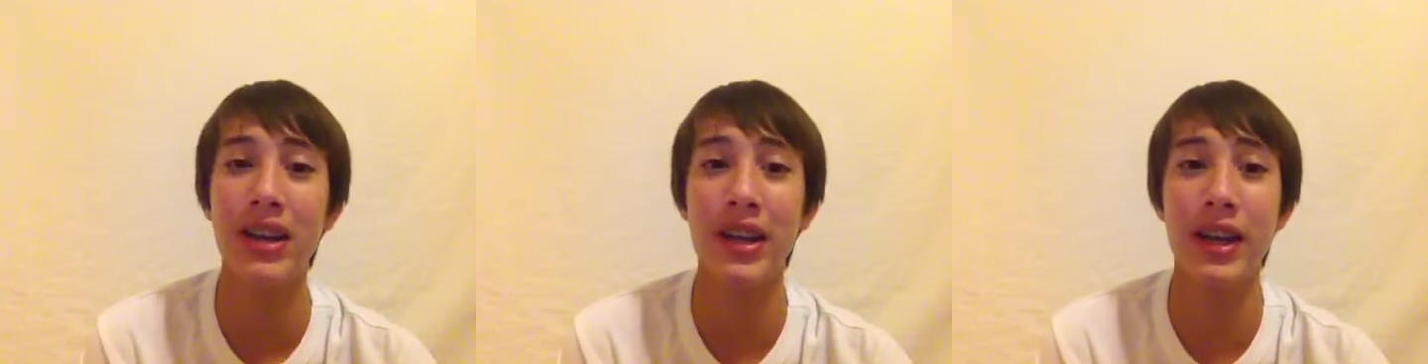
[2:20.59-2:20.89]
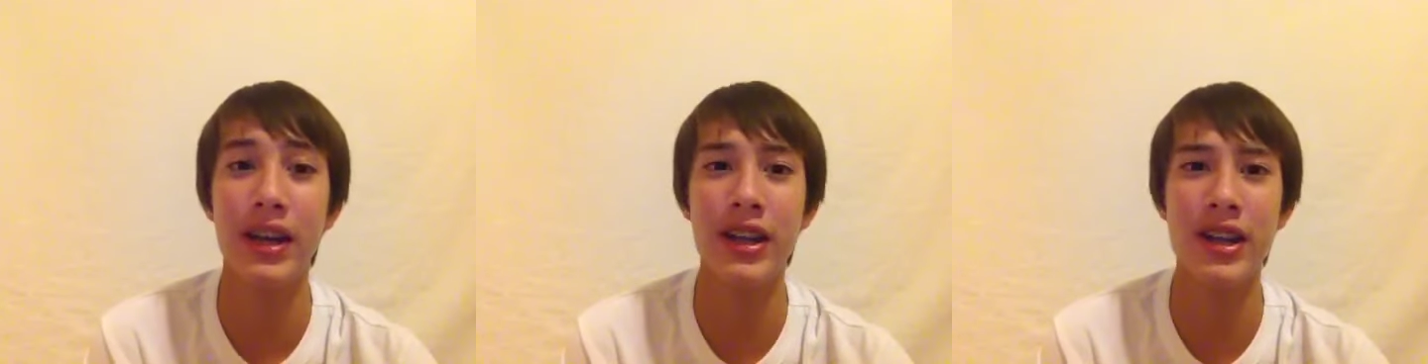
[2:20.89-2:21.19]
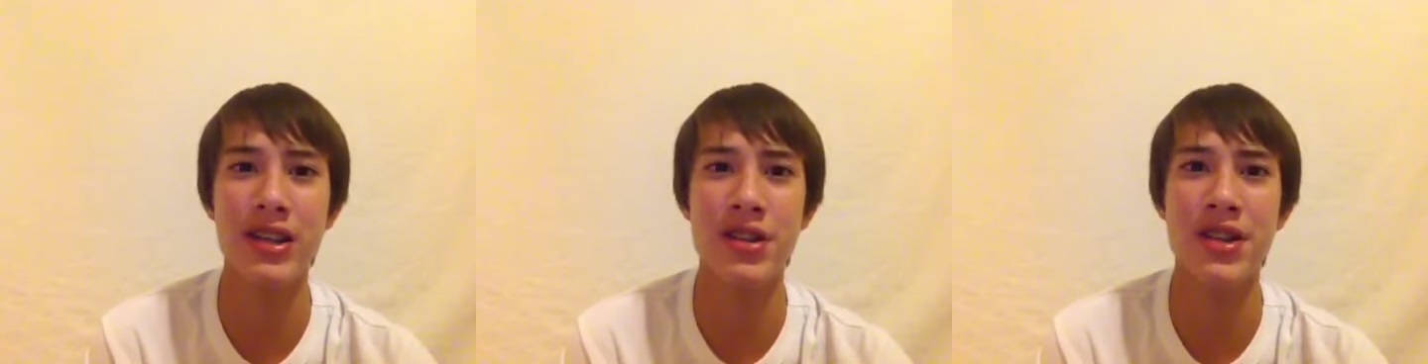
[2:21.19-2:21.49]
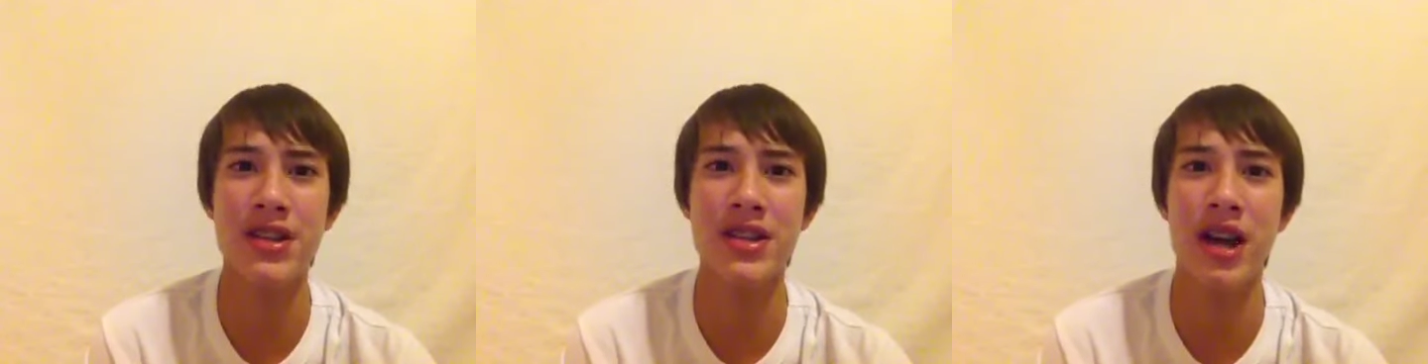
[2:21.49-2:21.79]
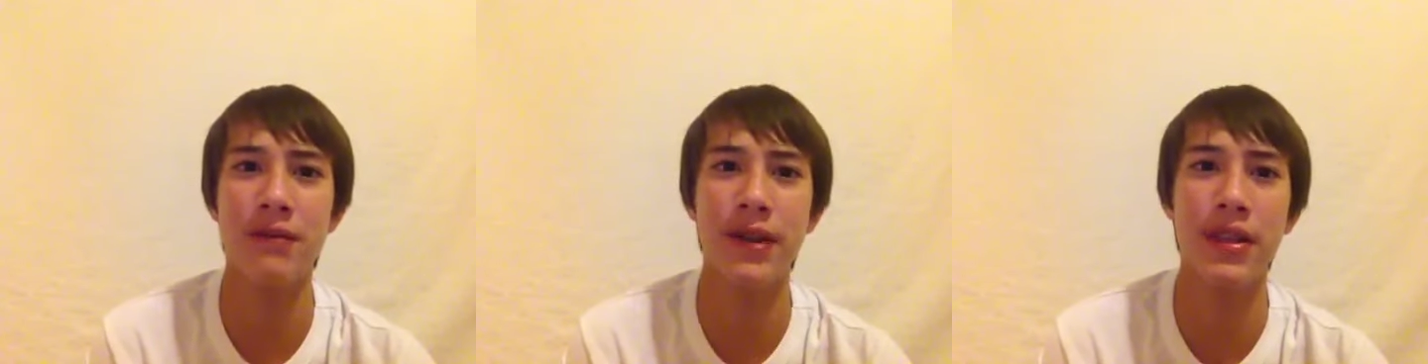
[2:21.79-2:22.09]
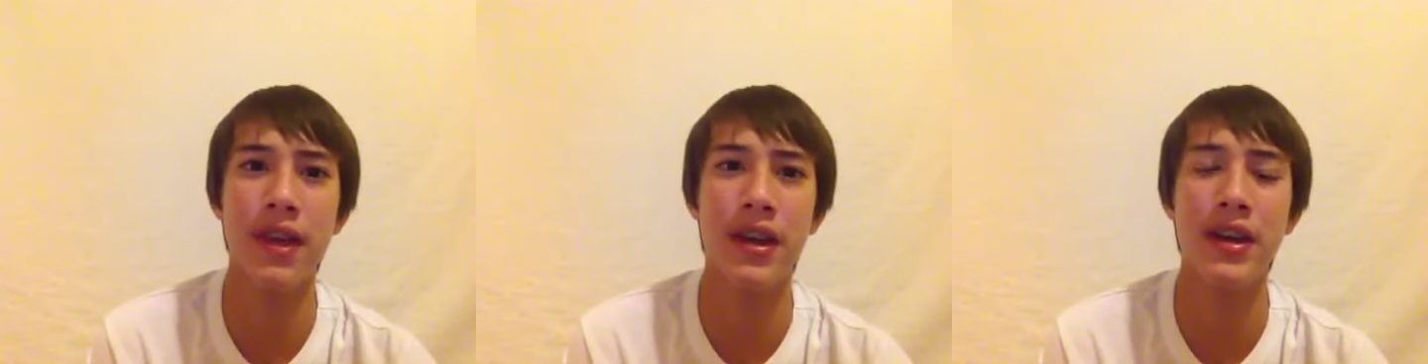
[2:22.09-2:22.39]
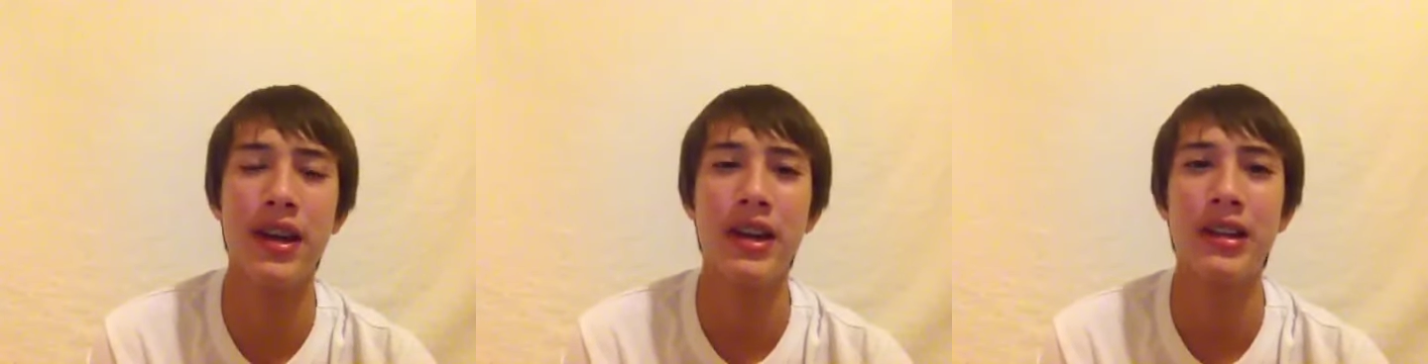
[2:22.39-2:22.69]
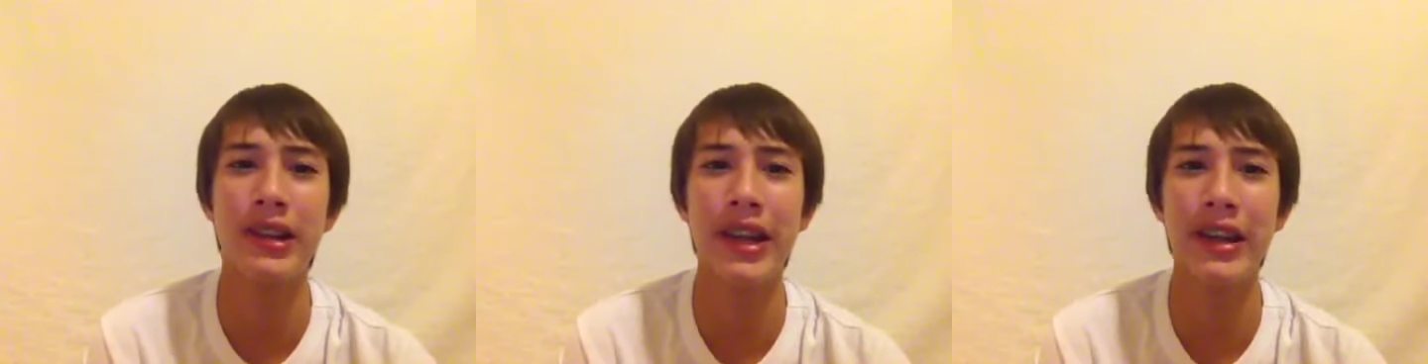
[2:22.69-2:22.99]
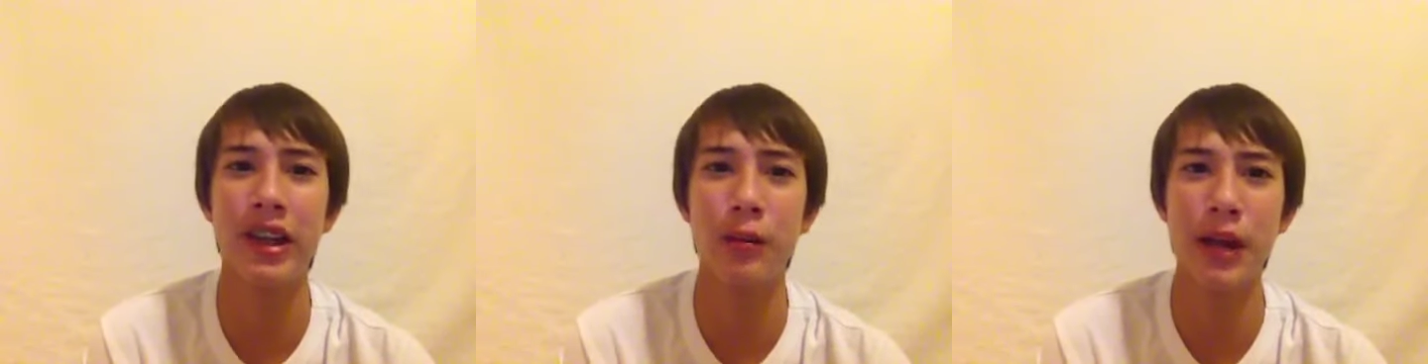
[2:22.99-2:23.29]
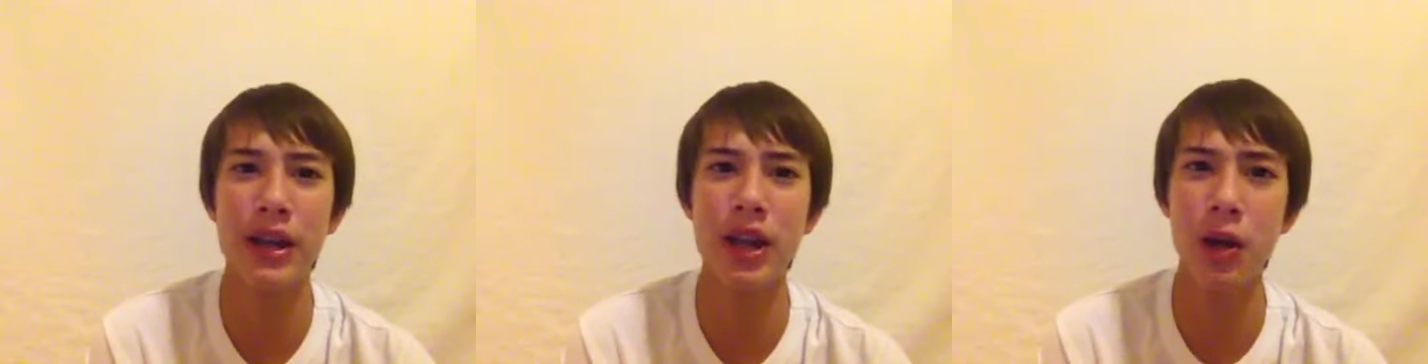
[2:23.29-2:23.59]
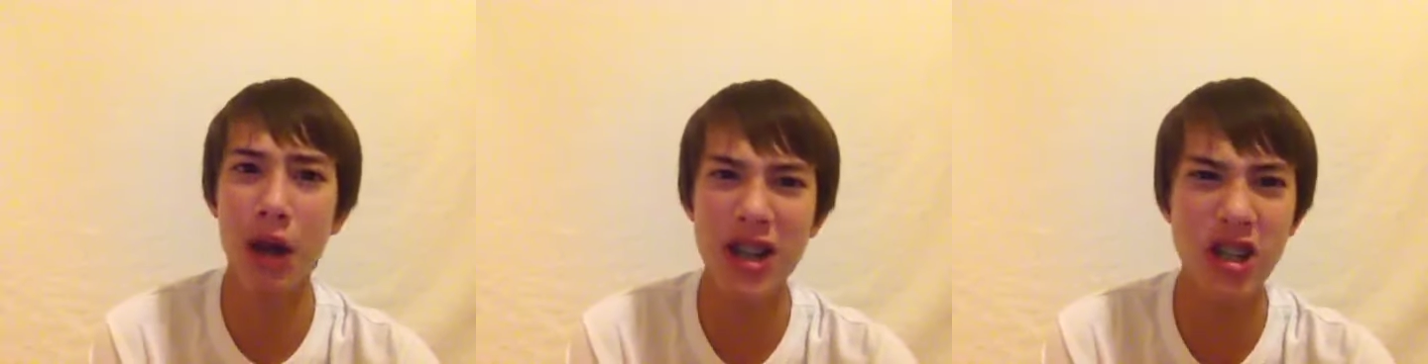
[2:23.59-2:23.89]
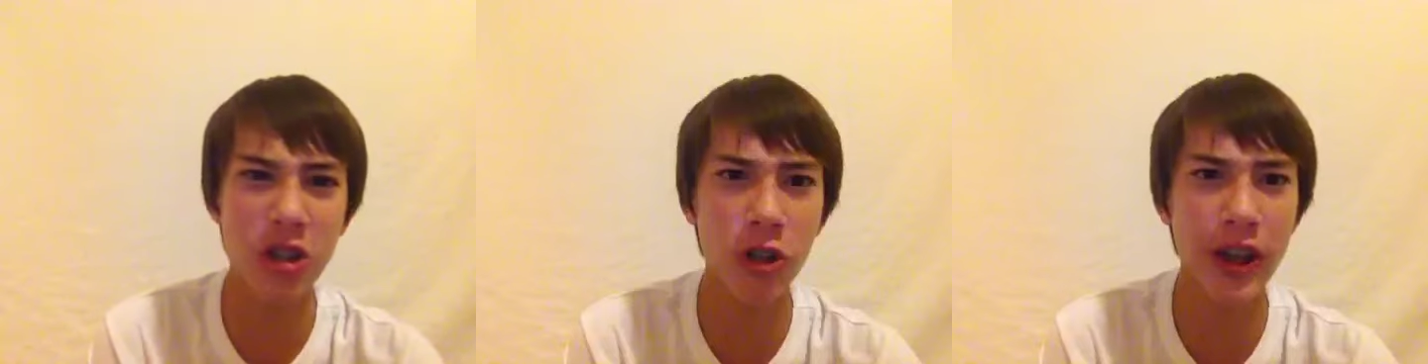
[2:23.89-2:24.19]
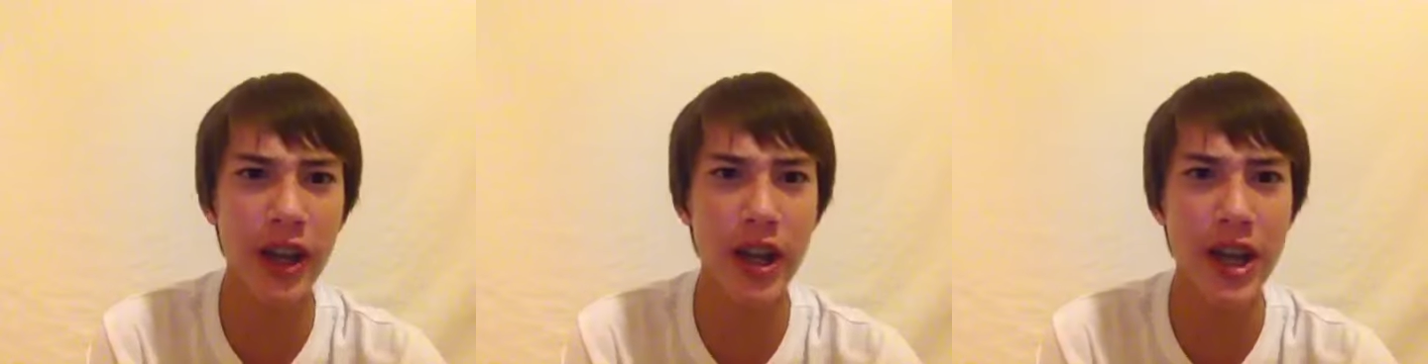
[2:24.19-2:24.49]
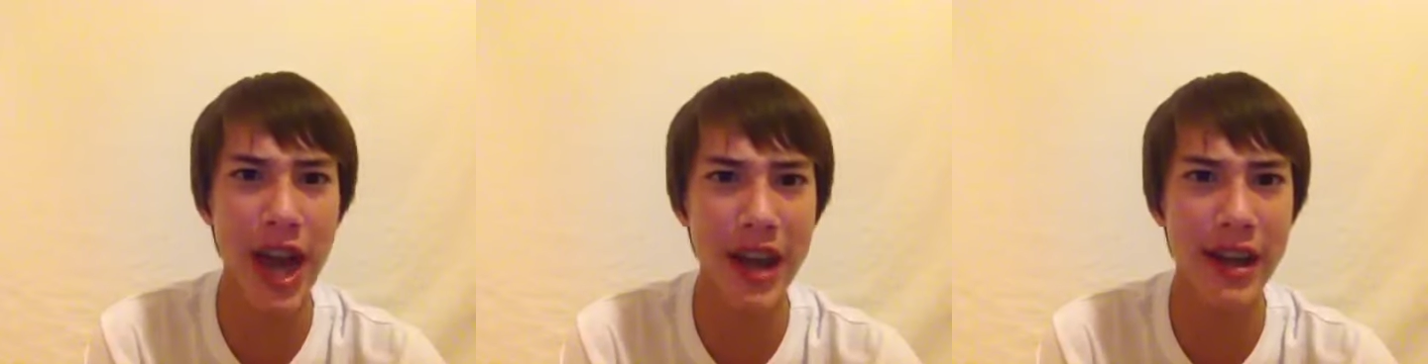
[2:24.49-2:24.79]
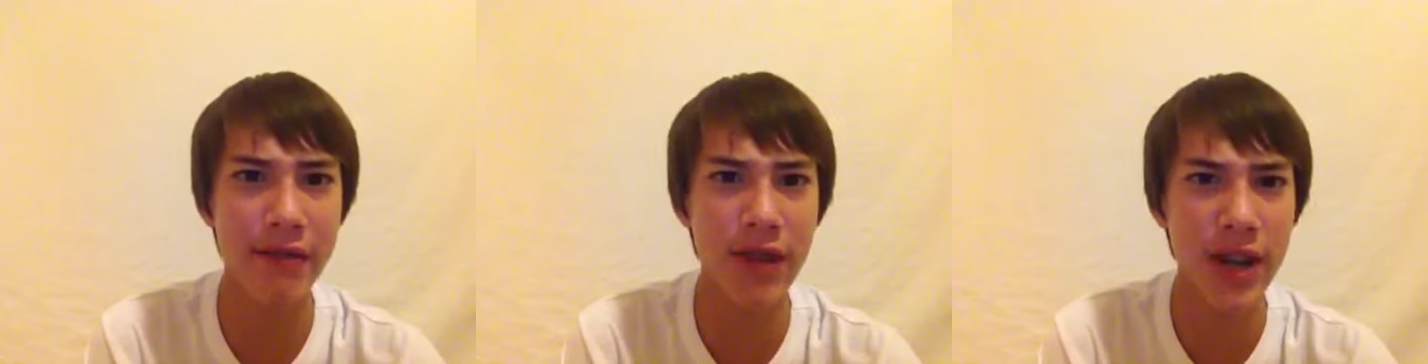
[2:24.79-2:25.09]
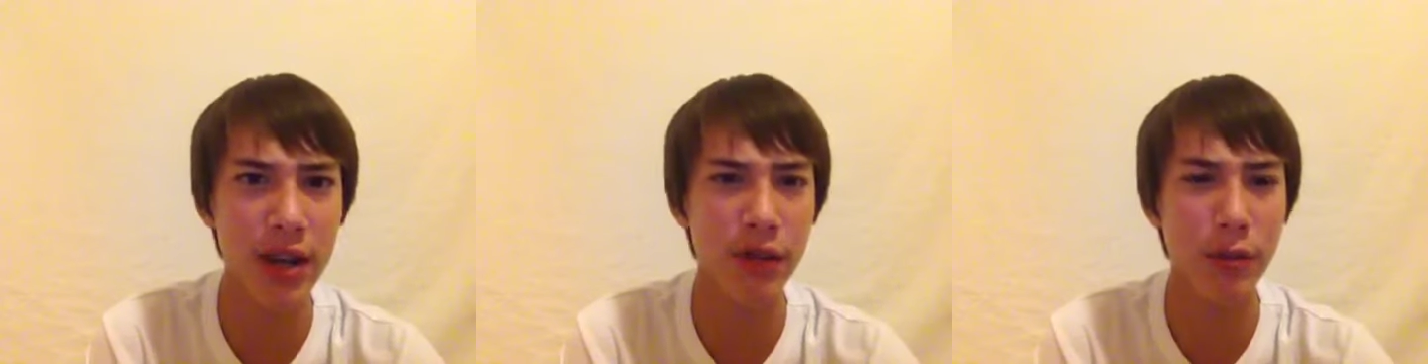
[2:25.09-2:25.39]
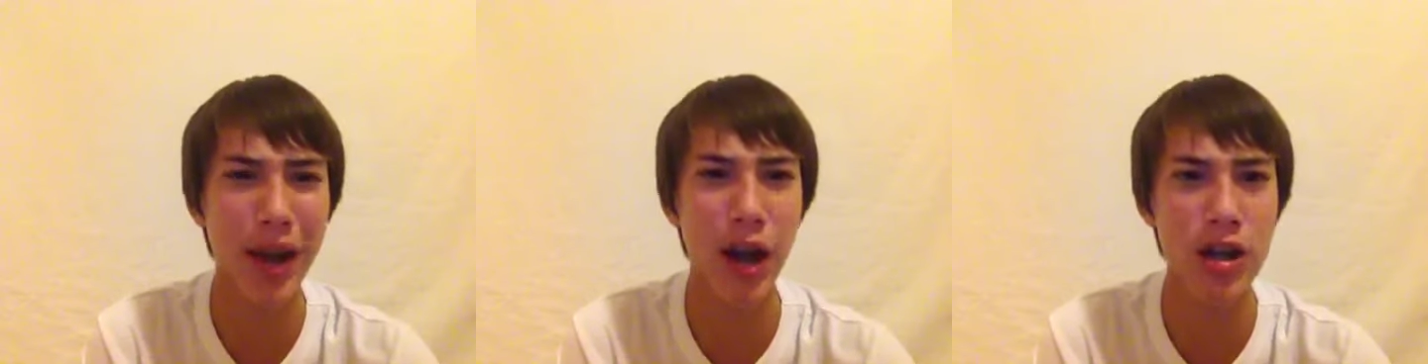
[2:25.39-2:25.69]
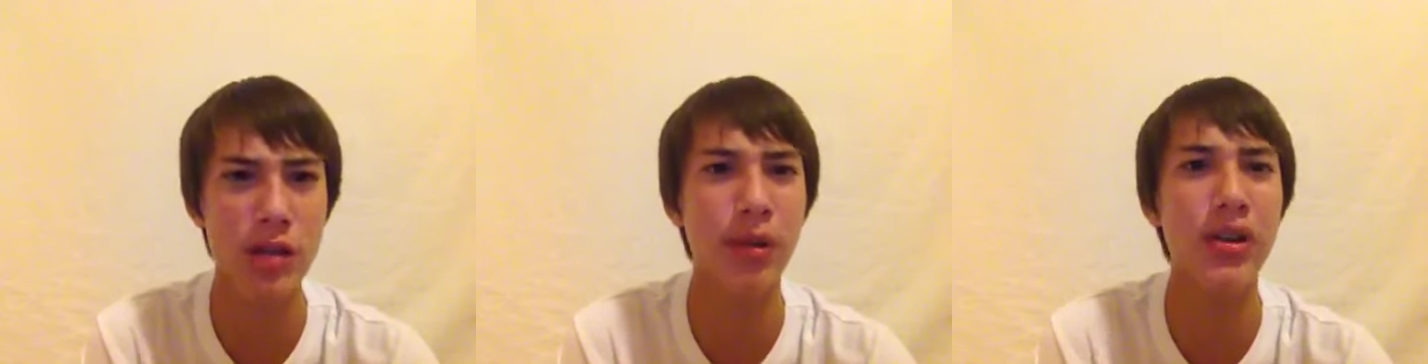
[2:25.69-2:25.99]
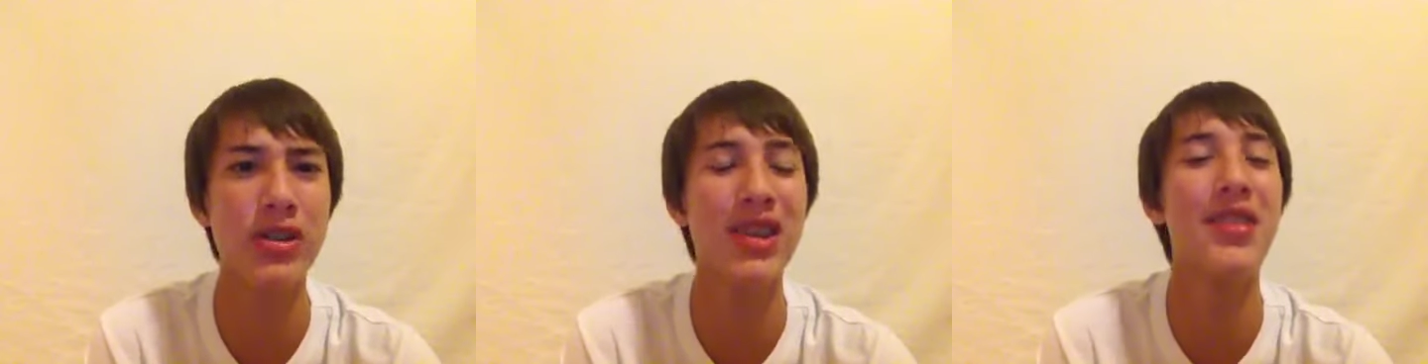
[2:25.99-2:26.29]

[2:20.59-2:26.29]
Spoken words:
And he does all that stuff. And then later, I'm like, you know, I should create an edited video for my awesomers.